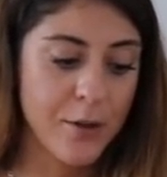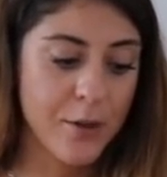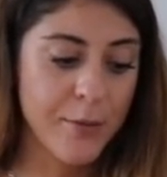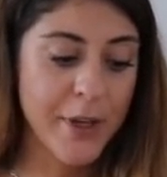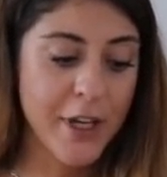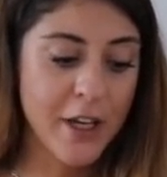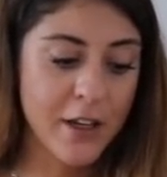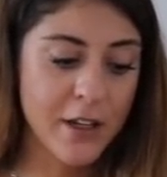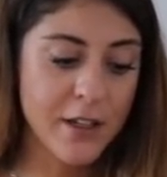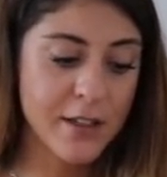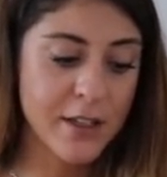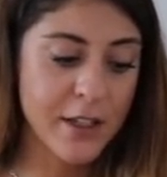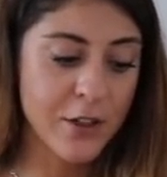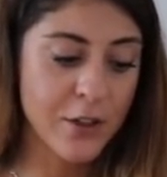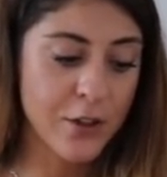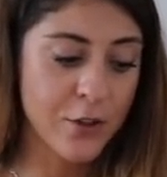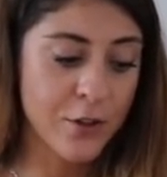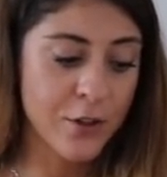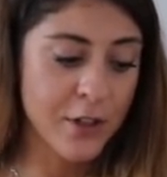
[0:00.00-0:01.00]
because
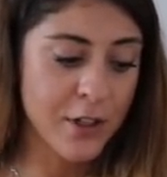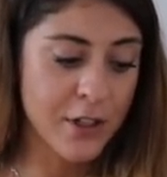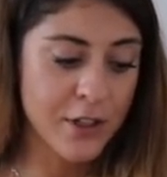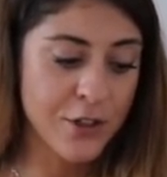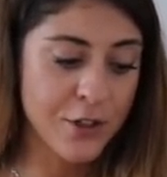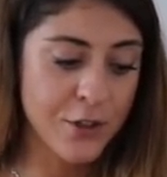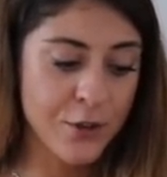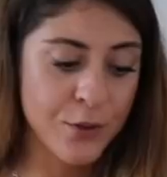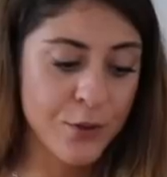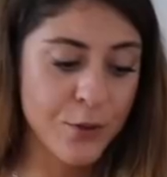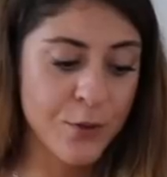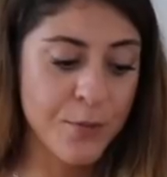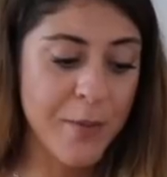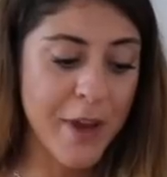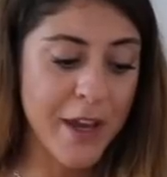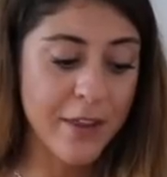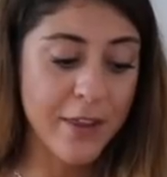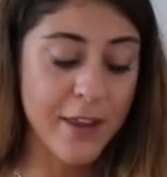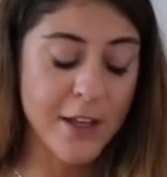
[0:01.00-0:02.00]
in order to
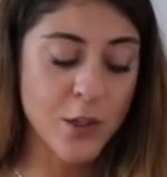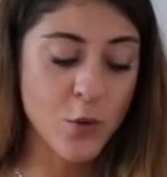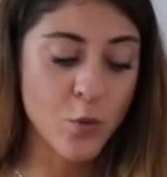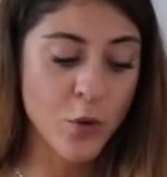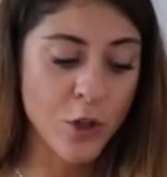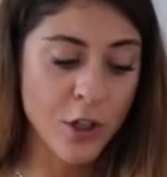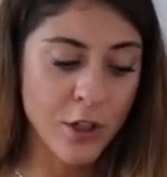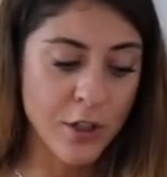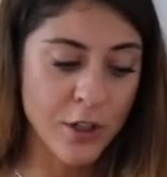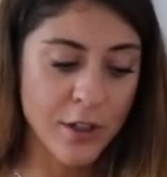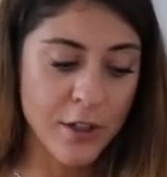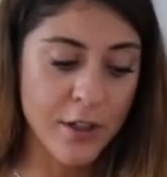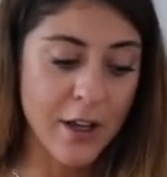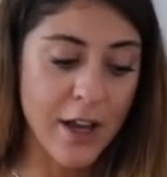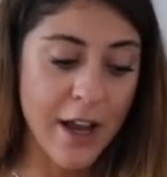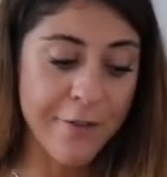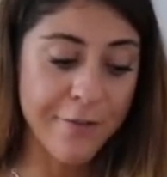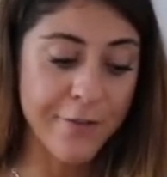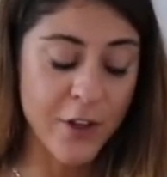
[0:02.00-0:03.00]
make things work
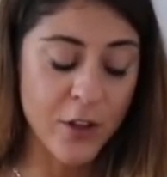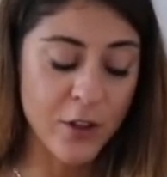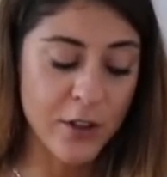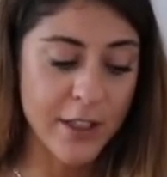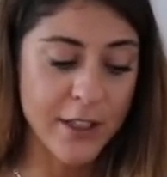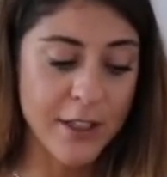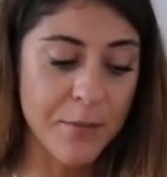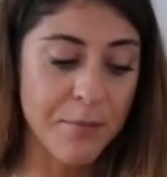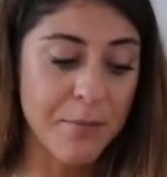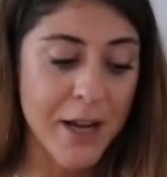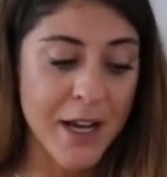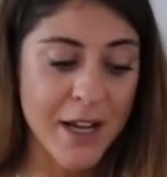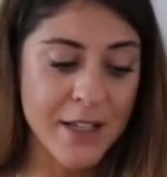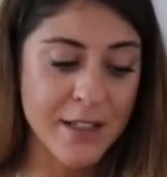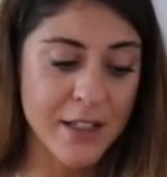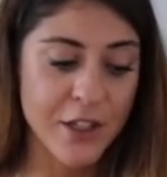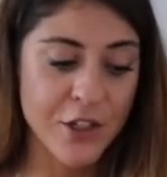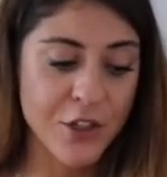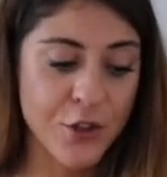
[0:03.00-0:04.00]
i feel like the
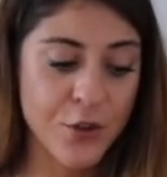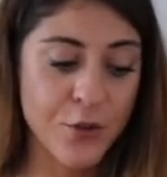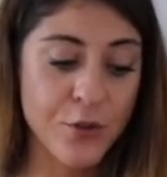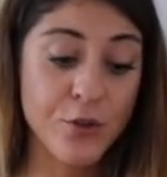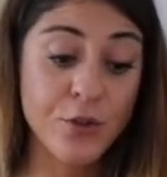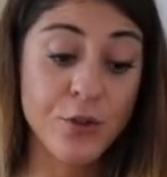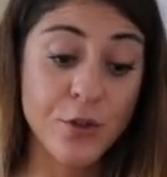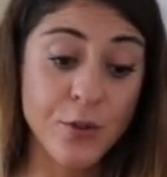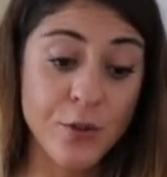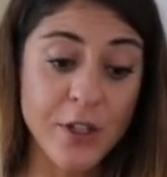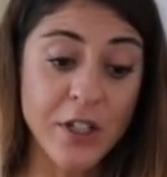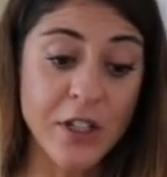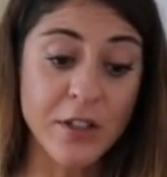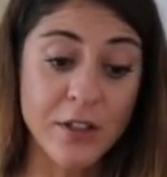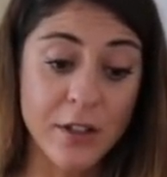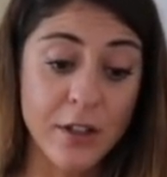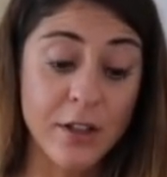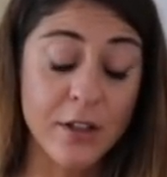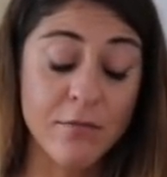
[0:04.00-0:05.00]
past issues do
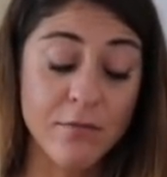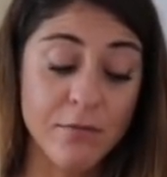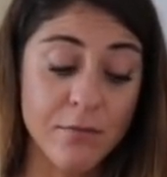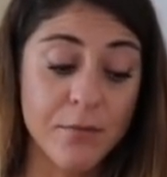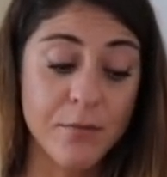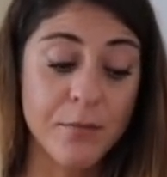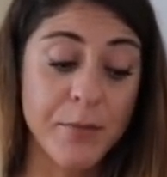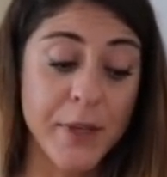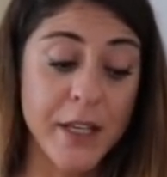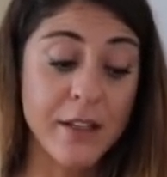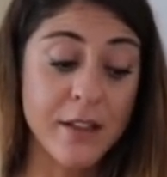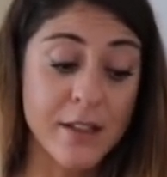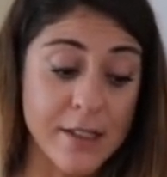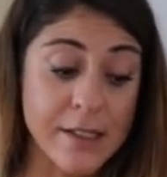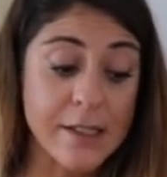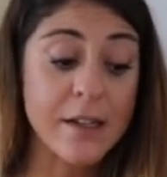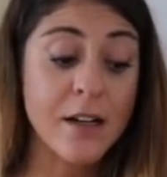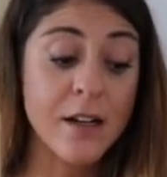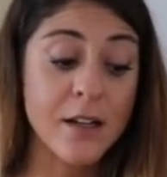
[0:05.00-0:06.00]
need to be
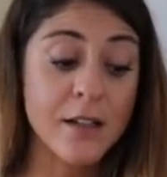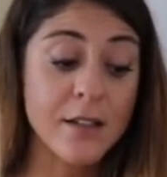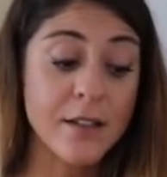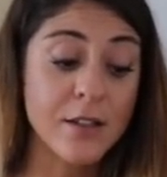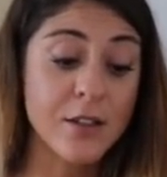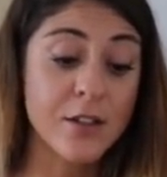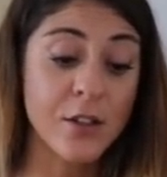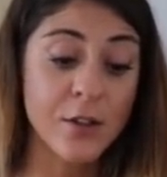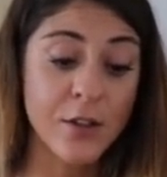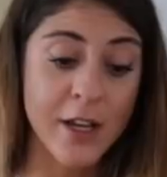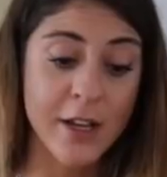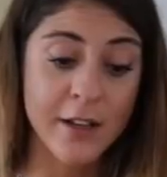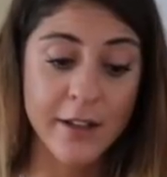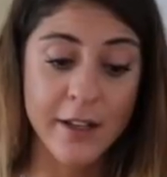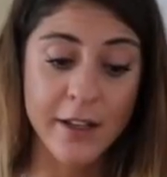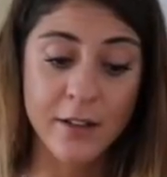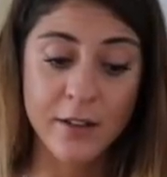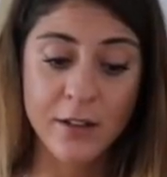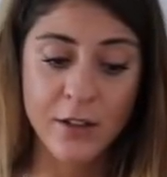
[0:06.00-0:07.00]
discussed so
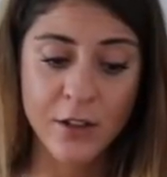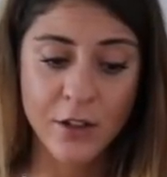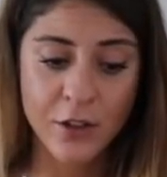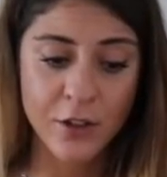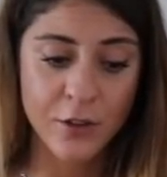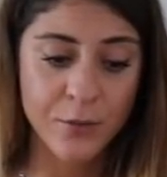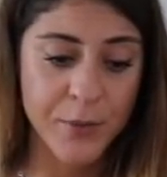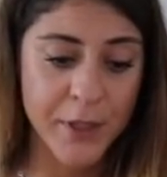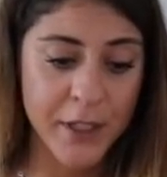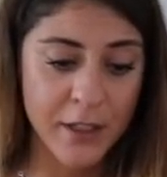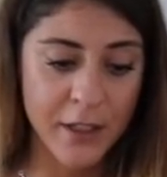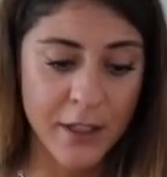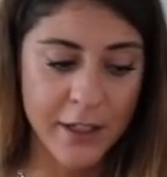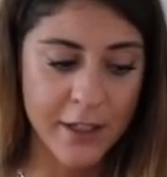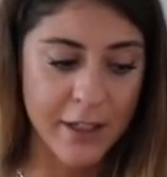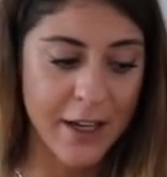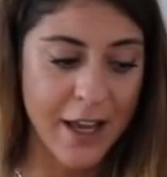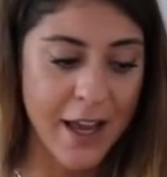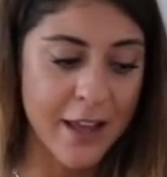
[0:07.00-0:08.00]
that there could be
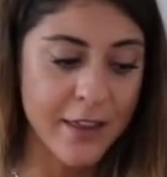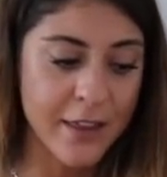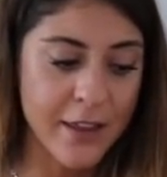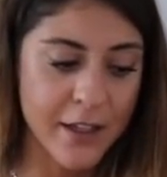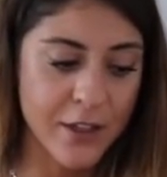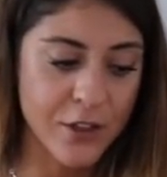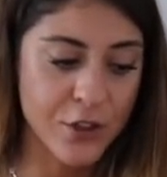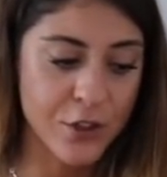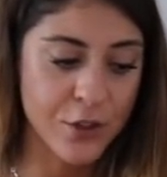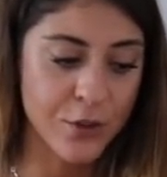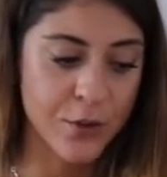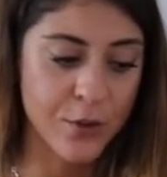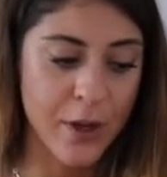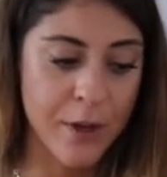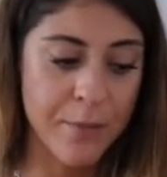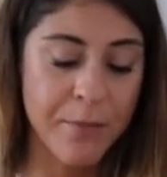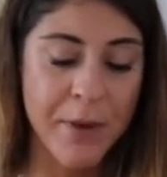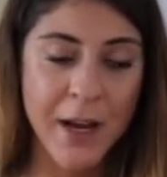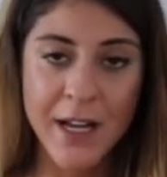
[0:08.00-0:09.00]
like an ending to
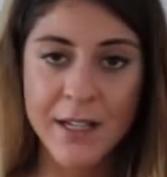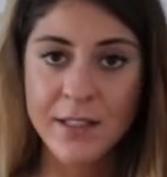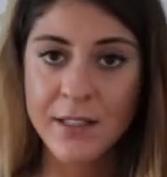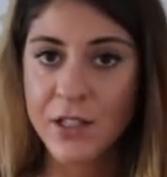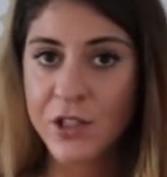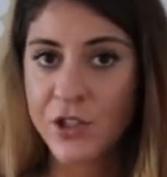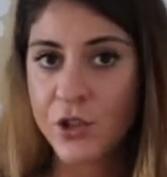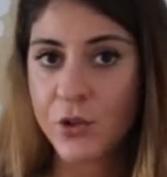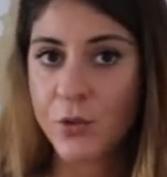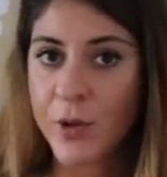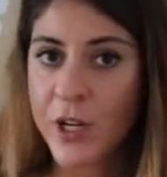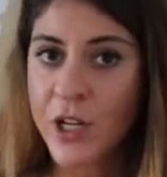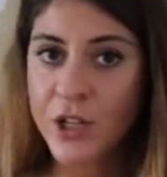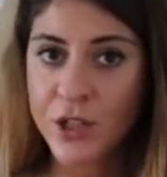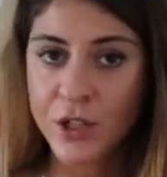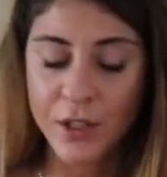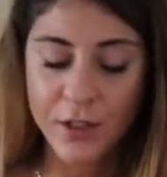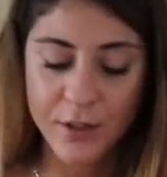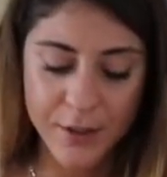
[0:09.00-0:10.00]
a past
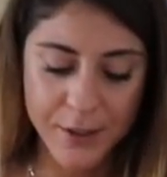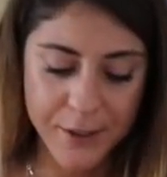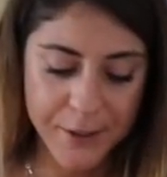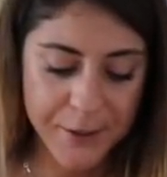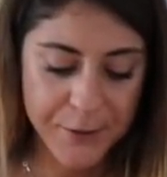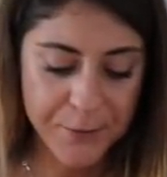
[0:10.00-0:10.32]
situation